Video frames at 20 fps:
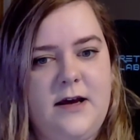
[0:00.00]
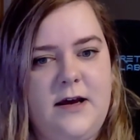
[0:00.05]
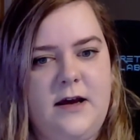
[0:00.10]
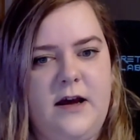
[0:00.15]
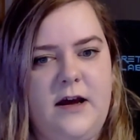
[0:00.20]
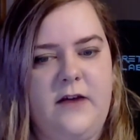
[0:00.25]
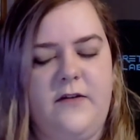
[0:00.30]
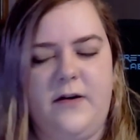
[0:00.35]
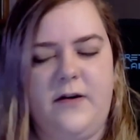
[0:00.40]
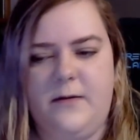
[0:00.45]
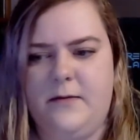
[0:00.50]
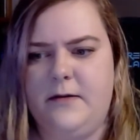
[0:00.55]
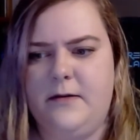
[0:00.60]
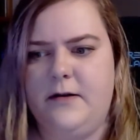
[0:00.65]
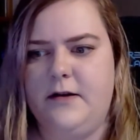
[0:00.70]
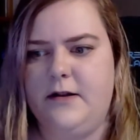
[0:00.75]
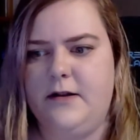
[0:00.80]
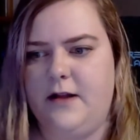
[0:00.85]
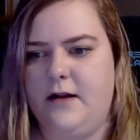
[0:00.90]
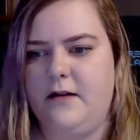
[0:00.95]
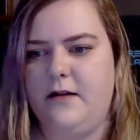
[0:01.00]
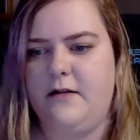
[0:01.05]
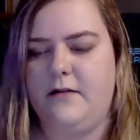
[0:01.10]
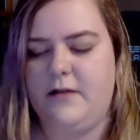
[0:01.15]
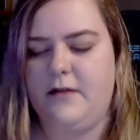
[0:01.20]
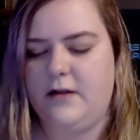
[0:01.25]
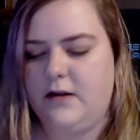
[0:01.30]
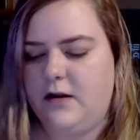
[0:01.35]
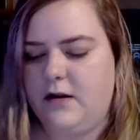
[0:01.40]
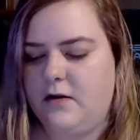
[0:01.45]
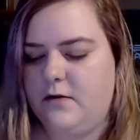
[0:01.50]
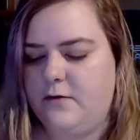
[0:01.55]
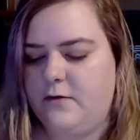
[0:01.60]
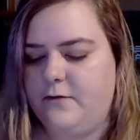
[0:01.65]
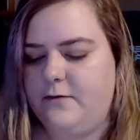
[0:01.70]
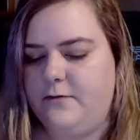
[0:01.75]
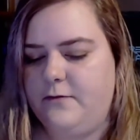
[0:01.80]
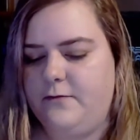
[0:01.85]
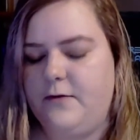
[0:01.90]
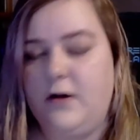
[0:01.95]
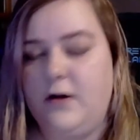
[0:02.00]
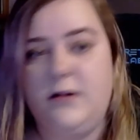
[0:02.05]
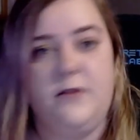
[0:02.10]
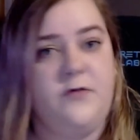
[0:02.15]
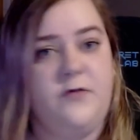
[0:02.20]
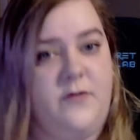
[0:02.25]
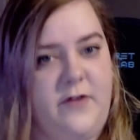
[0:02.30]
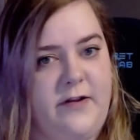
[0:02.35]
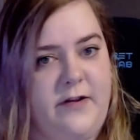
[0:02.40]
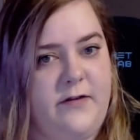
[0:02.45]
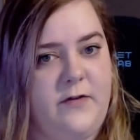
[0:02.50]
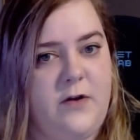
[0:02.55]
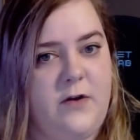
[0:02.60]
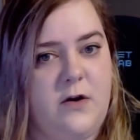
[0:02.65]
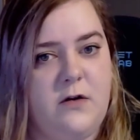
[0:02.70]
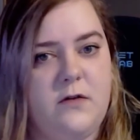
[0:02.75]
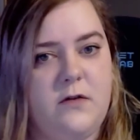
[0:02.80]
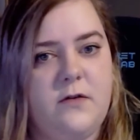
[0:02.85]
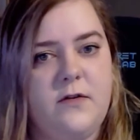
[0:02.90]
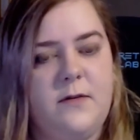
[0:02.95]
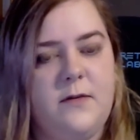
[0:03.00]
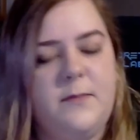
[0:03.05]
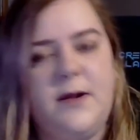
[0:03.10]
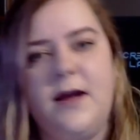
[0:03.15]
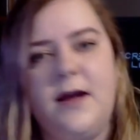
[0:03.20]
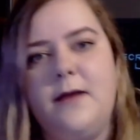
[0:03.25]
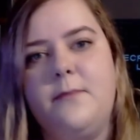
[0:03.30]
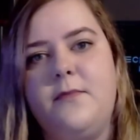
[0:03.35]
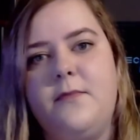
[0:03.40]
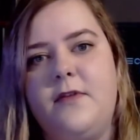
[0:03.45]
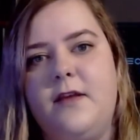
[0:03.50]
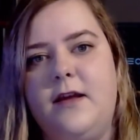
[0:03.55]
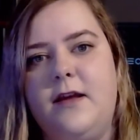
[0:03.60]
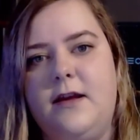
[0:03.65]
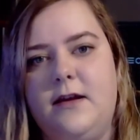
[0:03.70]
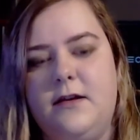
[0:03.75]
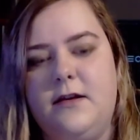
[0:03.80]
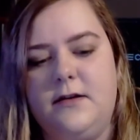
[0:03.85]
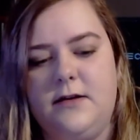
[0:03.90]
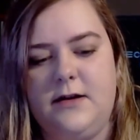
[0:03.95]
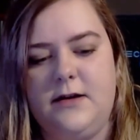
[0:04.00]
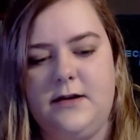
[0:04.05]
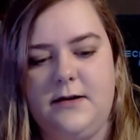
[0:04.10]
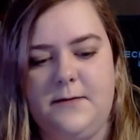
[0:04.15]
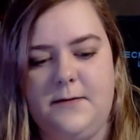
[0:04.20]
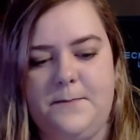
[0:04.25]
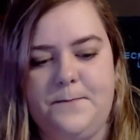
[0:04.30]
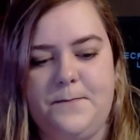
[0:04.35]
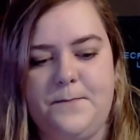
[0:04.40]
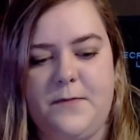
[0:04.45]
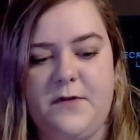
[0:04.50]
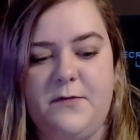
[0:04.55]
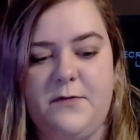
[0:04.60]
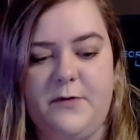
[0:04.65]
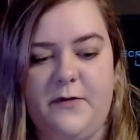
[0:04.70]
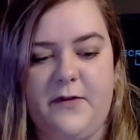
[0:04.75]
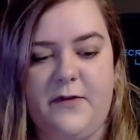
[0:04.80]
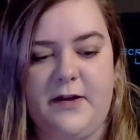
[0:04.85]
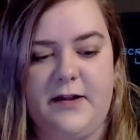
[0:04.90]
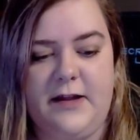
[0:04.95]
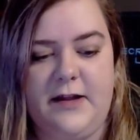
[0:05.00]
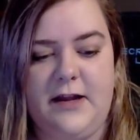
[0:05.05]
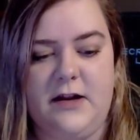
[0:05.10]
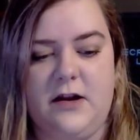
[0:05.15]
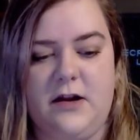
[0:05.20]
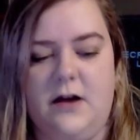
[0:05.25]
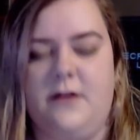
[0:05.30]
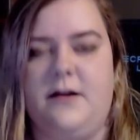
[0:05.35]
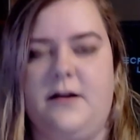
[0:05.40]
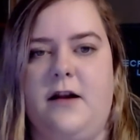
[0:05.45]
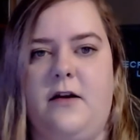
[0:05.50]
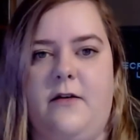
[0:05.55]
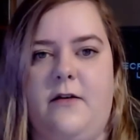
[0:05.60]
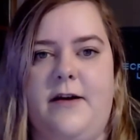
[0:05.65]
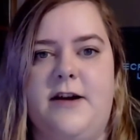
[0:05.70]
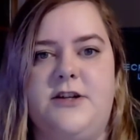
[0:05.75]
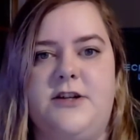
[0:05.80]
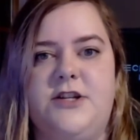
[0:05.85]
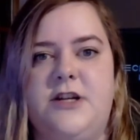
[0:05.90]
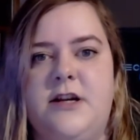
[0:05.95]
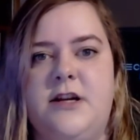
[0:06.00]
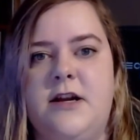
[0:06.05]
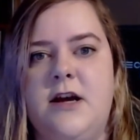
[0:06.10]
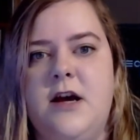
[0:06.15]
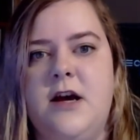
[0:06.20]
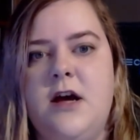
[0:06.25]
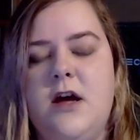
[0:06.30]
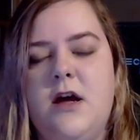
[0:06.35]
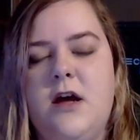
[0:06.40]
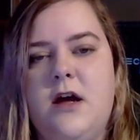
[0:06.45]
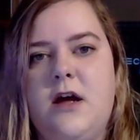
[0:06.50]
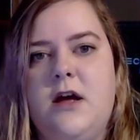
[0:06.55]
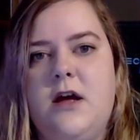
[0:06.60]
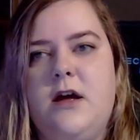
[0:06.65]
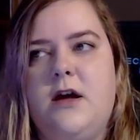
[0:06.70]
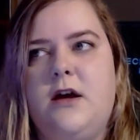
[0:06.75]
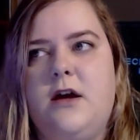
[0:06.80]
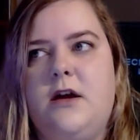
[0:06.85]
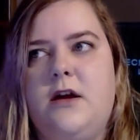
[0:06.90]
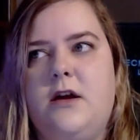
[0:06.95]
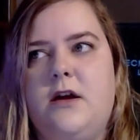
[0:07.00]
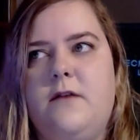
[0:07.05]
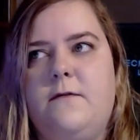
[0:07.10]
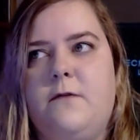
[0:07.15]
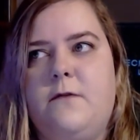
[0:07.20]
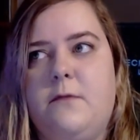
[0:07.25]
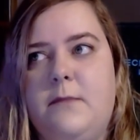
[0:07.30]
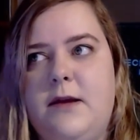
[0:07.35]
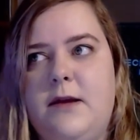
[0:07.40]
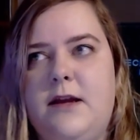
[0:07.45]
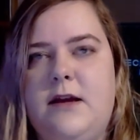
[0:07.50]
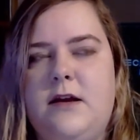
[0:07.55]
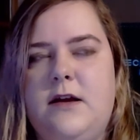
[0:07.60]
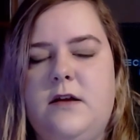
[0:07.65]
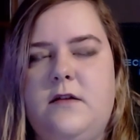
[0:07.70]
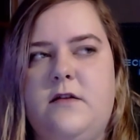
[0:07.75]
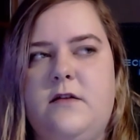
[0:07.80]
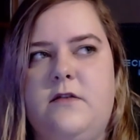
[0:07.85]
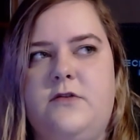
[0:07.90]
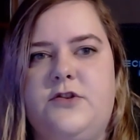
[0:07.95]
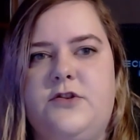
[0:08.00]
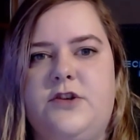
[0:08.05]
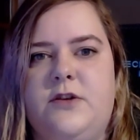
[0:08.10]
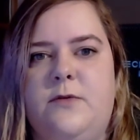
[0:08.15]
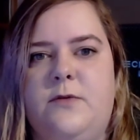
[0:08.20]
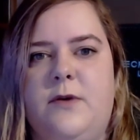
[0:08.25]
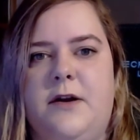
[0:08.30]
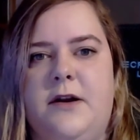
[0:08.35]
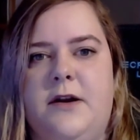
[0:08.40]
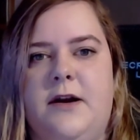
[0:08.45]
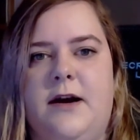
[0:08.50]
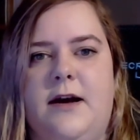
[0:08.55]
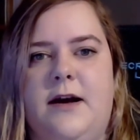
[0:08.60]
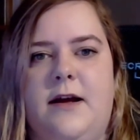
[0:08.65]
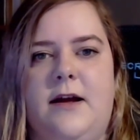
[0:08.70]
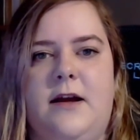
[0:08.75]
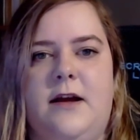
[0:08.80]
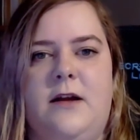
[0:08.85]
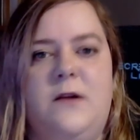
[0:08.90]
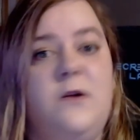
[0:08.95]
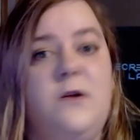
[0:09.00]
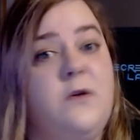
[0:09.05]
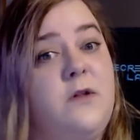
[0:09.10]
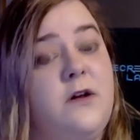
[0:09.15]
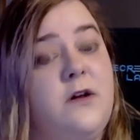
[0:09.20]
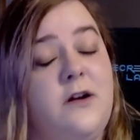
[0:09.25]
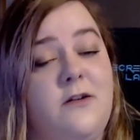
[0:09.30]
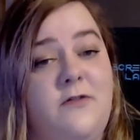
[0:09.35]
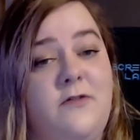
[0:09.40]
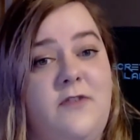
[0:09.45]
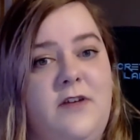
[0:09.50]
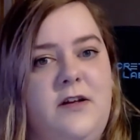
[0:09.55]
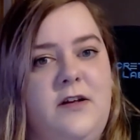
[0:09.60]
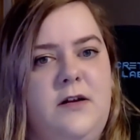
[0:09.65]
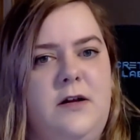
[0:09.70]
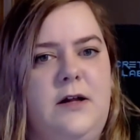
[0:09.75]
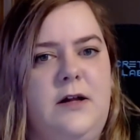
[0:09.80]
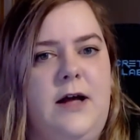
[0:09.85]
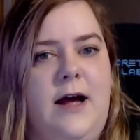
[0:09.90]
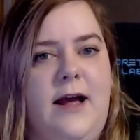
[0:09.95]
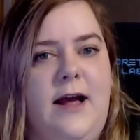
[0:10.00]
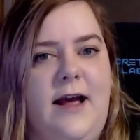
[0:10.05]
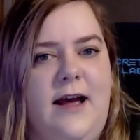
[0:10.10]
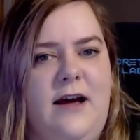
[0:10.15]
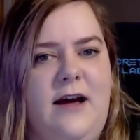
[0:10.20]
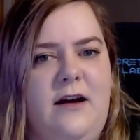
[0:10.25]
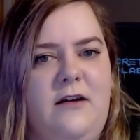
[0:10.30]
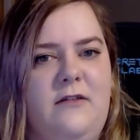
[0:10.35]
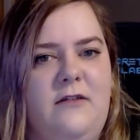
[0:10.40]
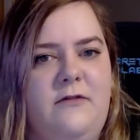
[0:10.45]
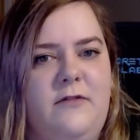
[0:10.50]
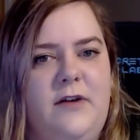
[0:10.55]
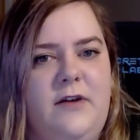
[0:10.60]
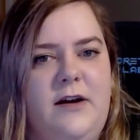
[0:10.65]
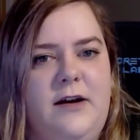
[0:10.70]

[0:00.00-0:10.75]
have had a tendency, fall off the face of the earth sometimes, and specifically in content creation. For me, it's usually when I no longer feel I have,